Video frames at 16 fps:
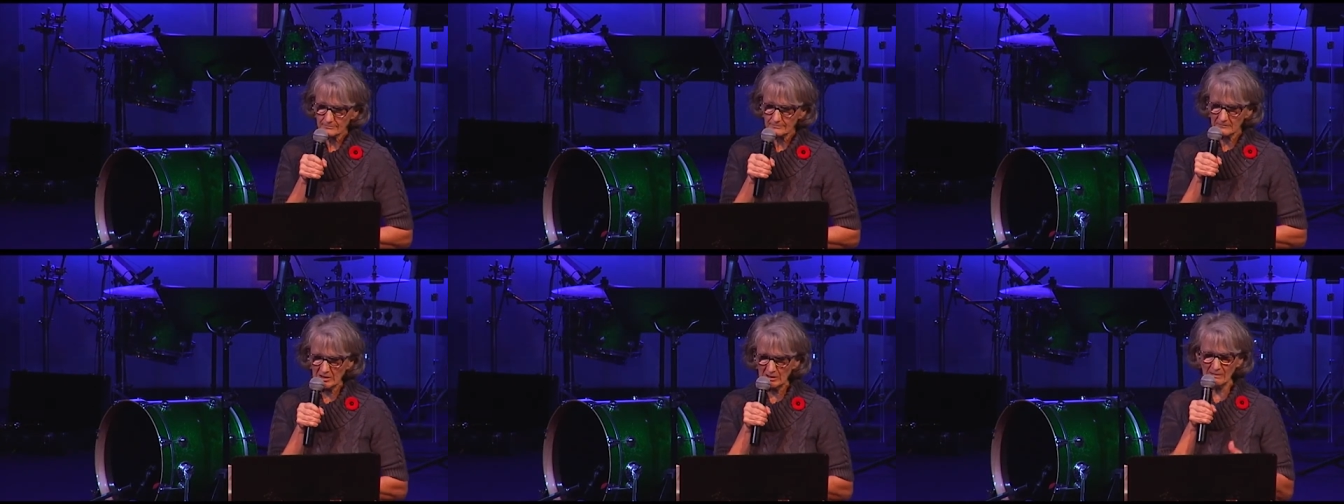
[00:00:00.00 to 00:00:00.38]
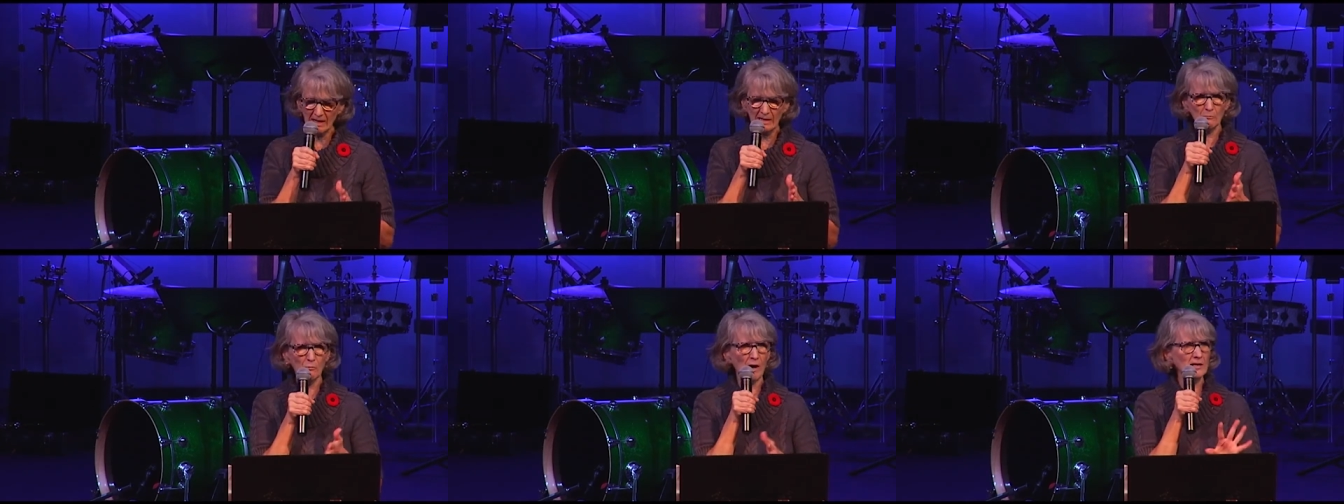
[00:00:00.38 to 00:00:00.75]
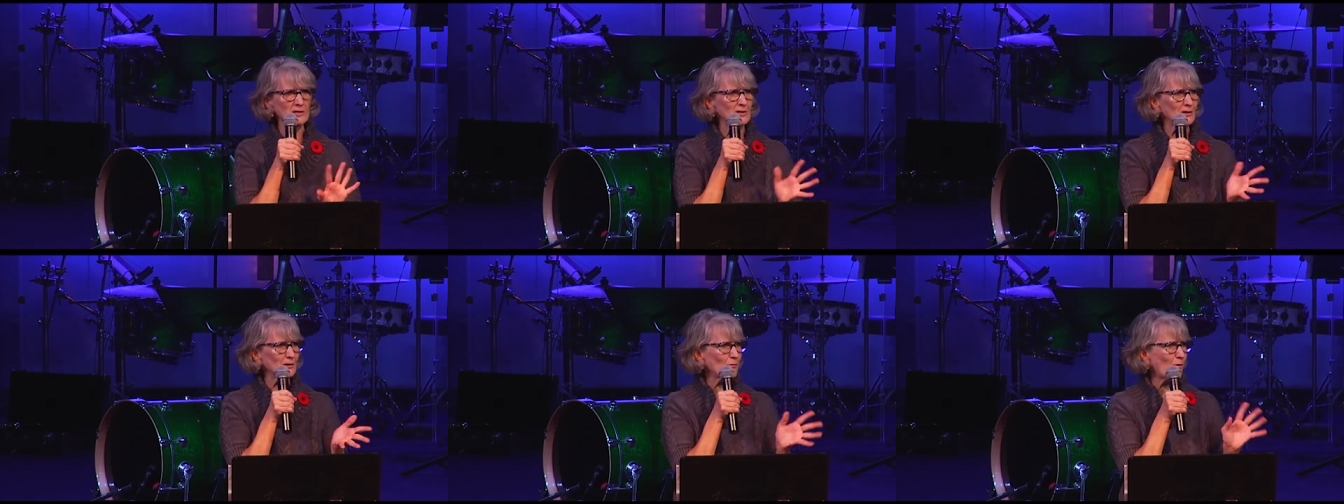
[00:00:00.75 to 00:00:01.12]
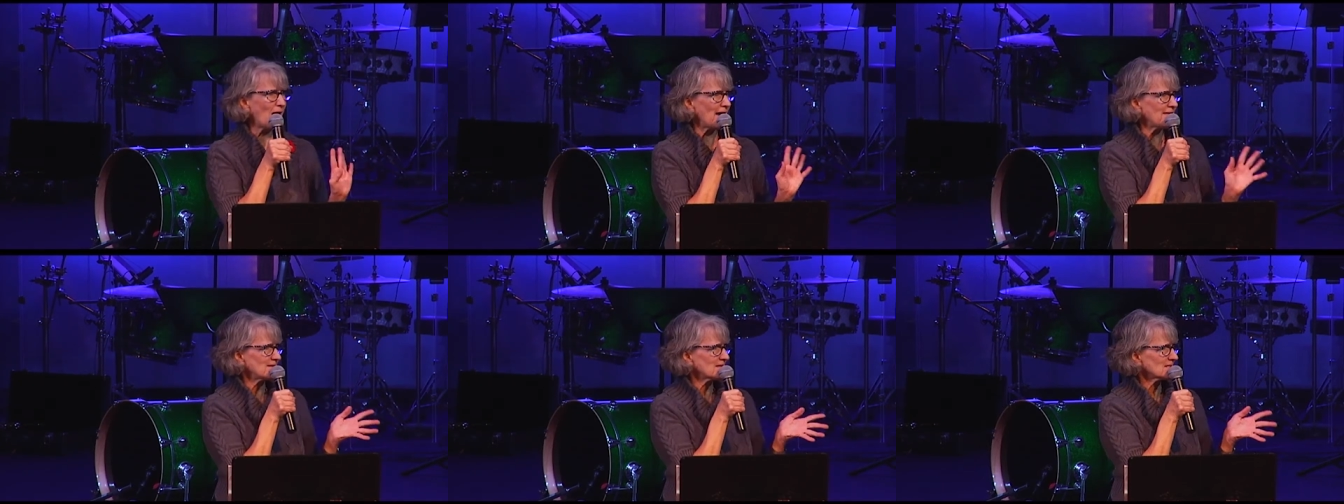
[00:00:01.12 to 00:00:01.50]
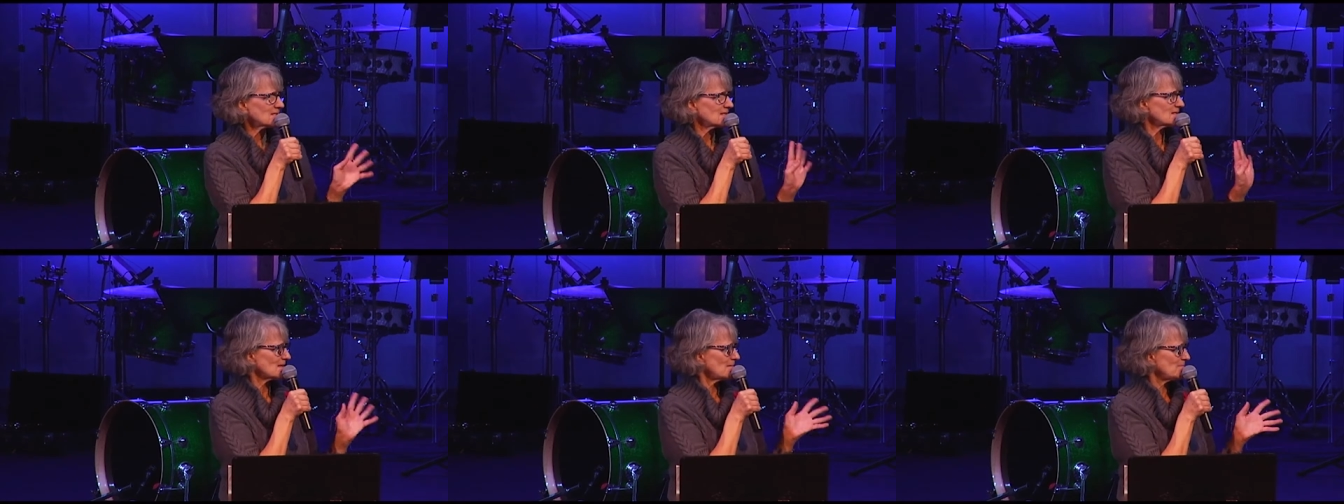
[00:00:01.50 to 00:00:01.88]
You might wonder why this
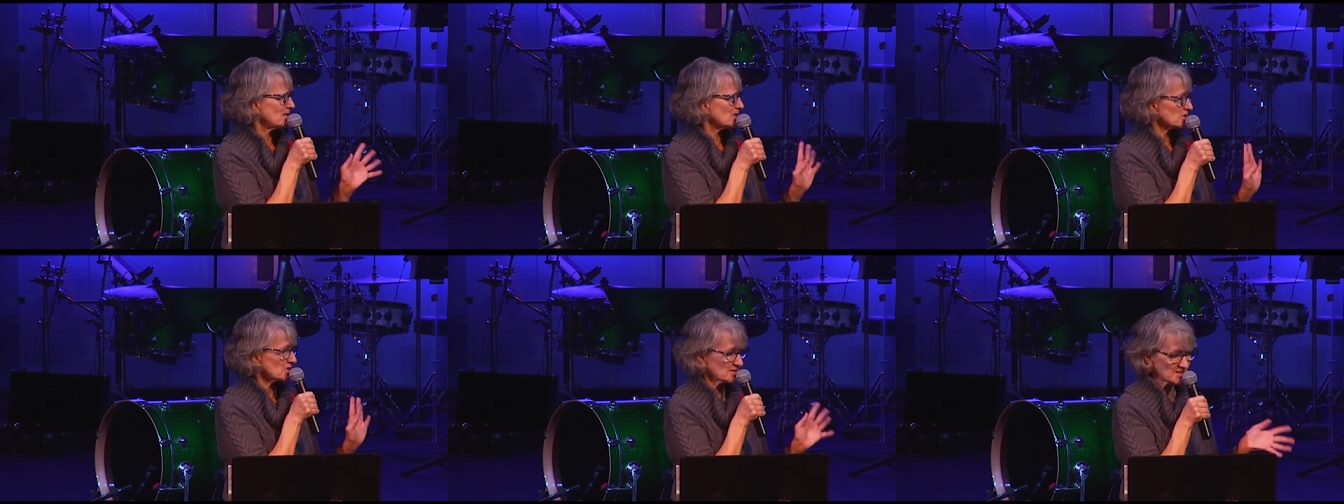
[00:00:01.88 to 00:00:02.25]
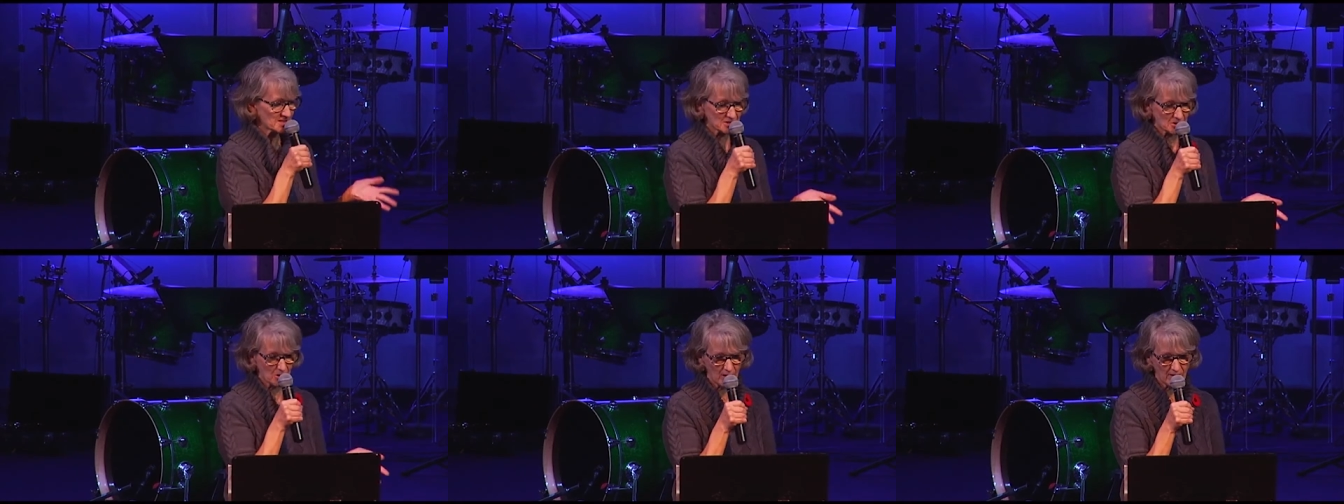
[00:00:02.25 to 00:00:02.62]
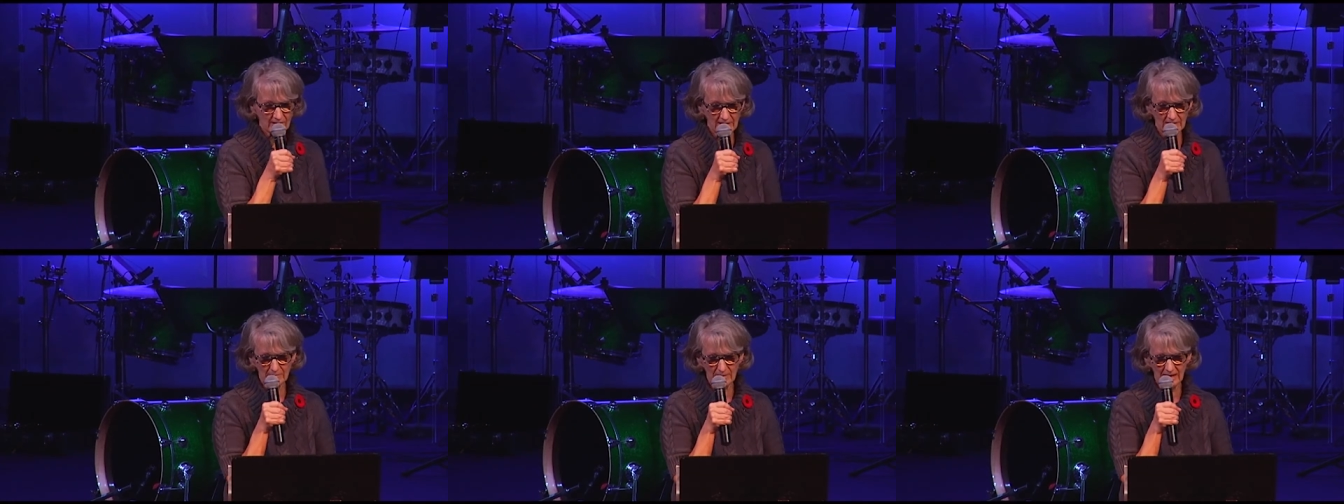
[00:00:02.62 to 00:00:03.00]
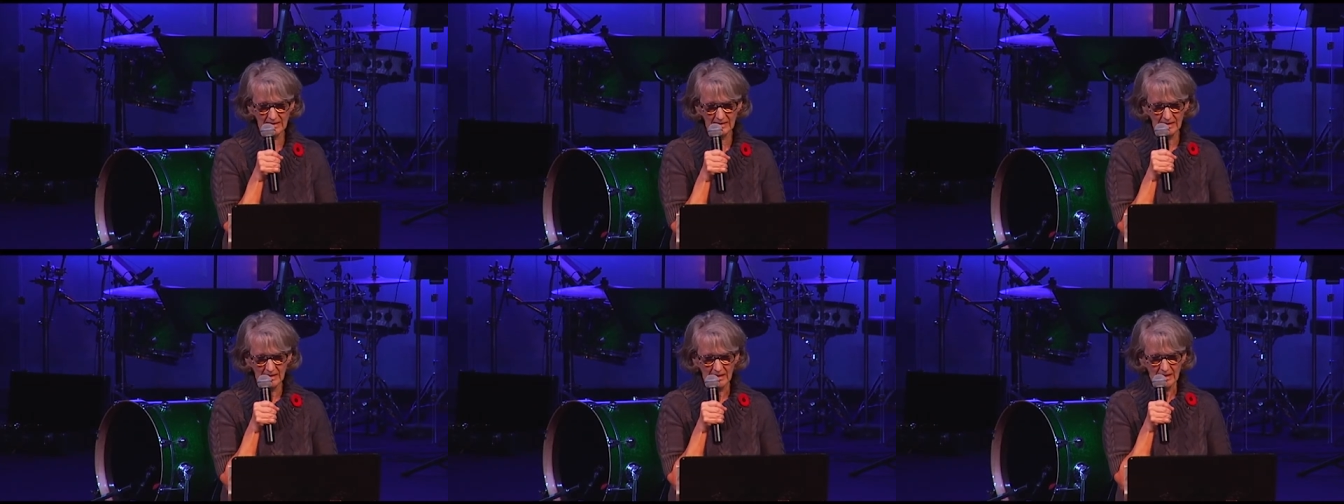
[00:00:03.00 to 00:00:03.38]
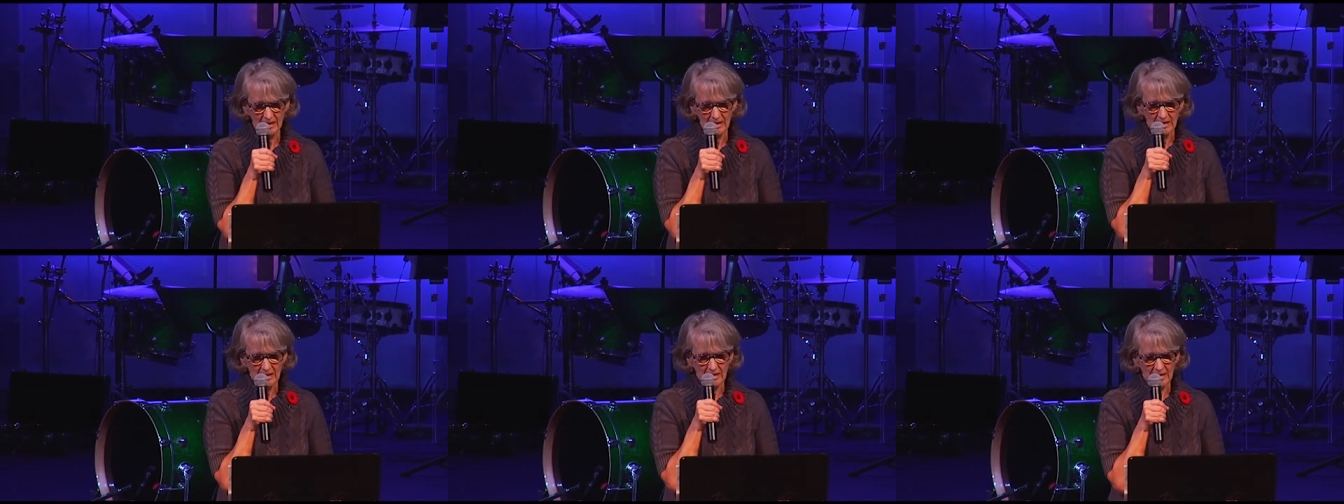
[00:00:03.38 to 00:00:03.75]
is a mission story, but
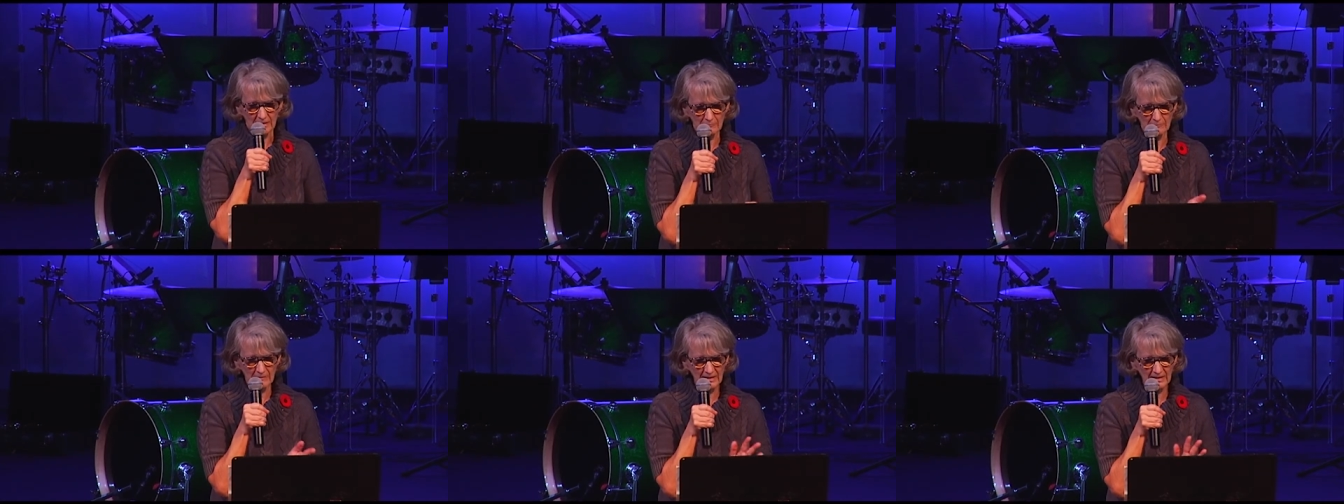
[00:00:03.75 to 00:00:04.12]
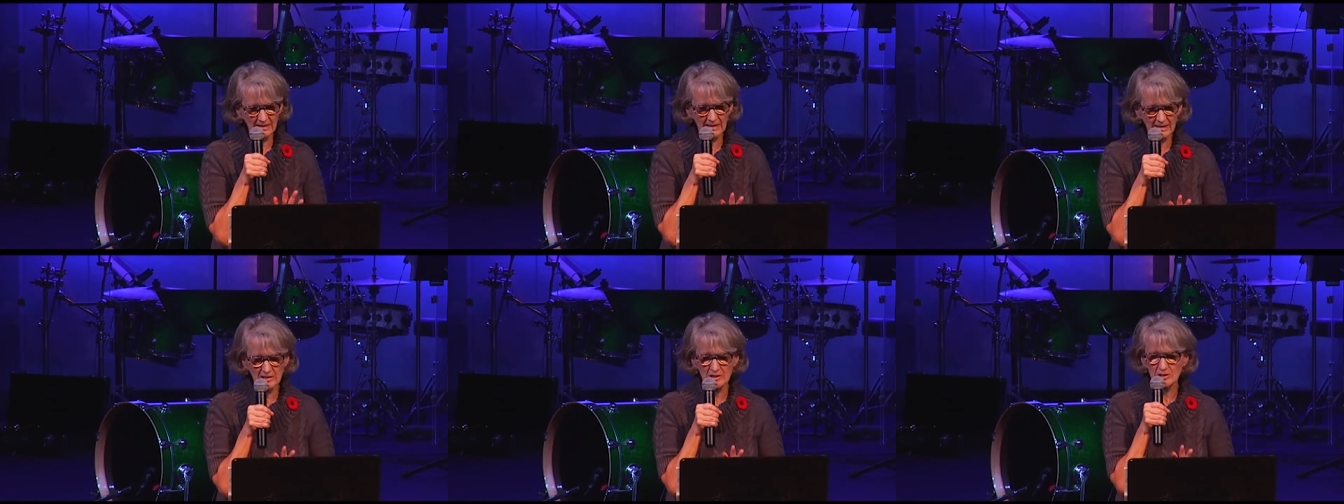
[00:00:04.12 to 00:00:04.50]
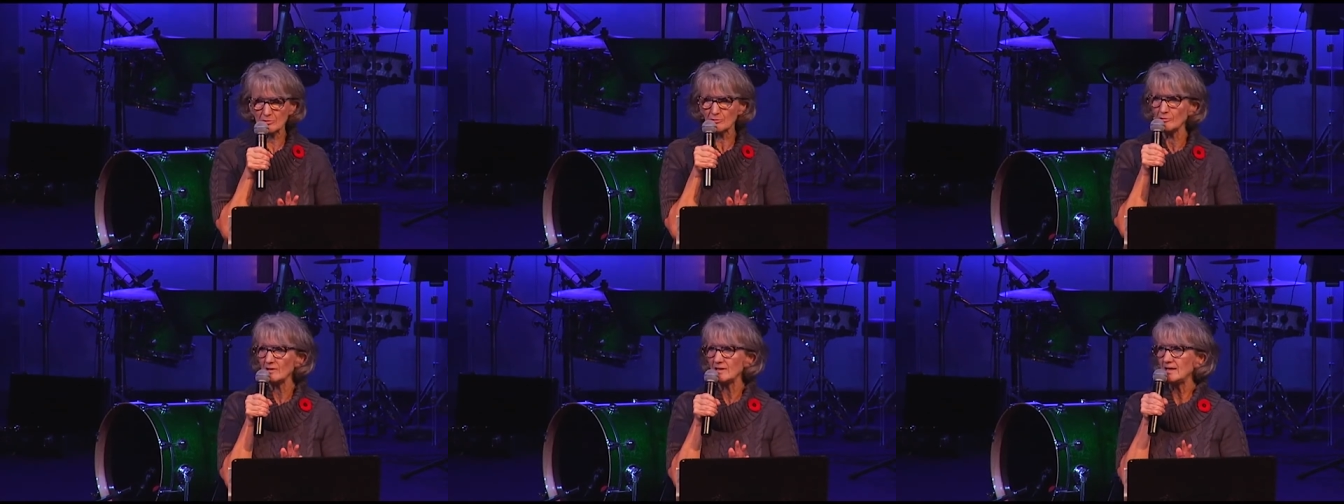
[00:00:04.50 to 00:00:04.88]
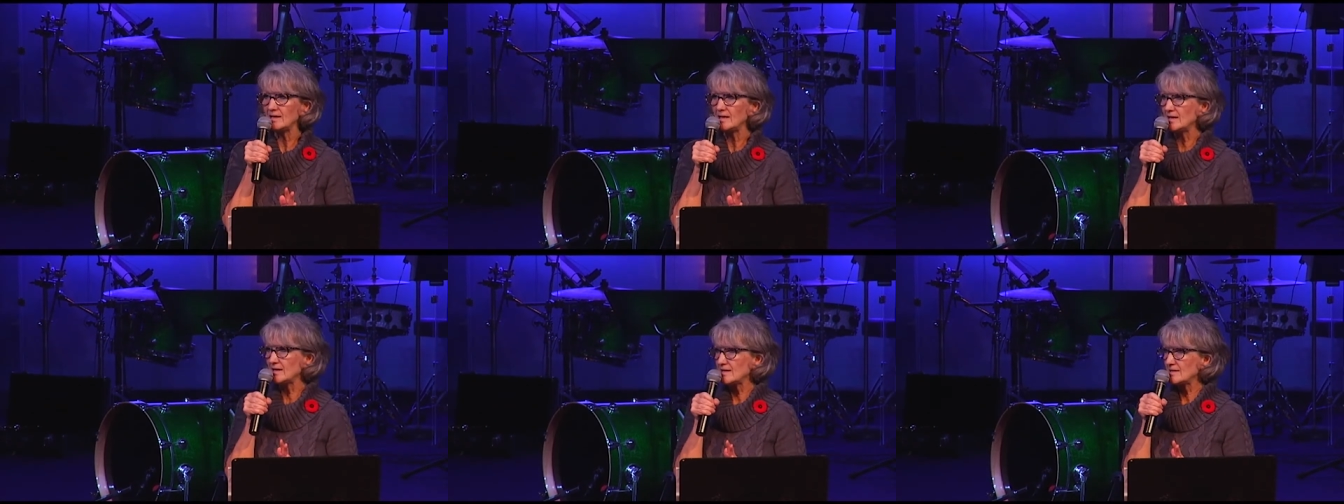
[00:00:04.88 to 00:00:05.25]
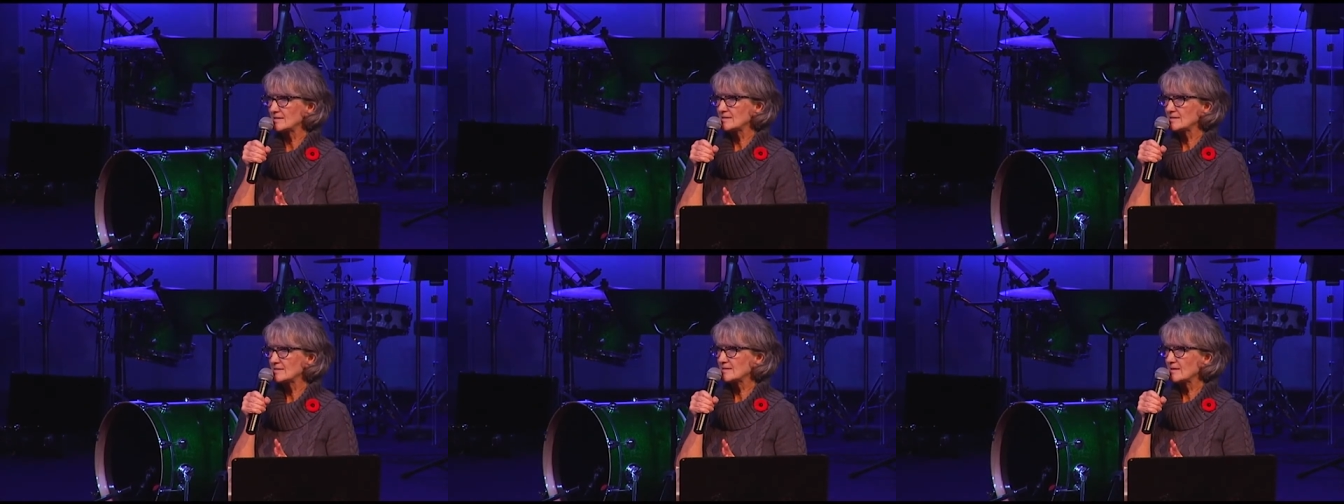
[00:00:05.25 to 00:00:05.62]
it really, truly
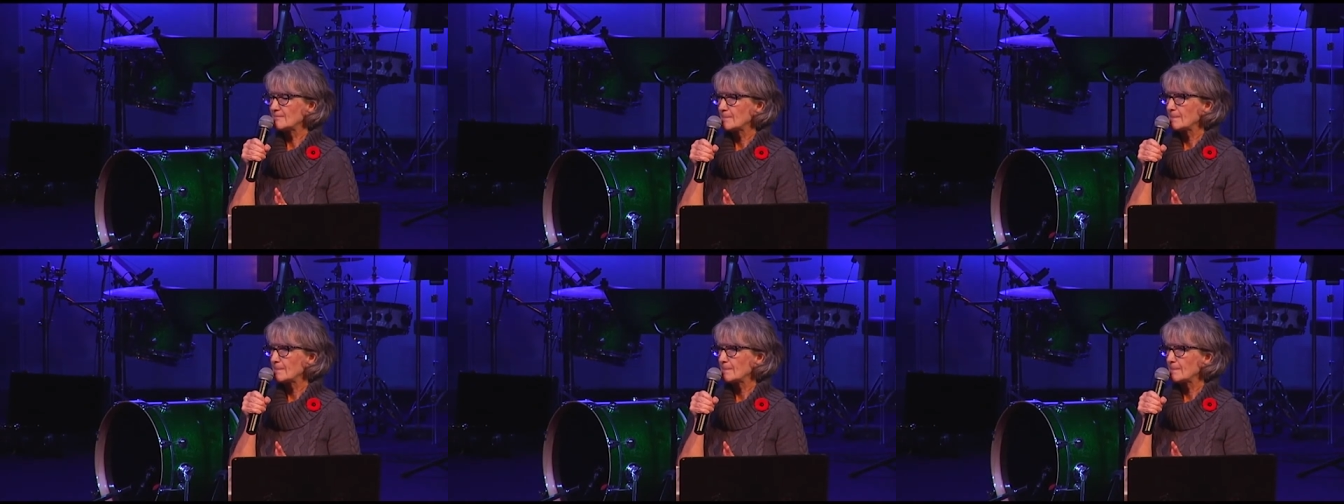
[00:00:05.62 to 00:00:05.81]
is.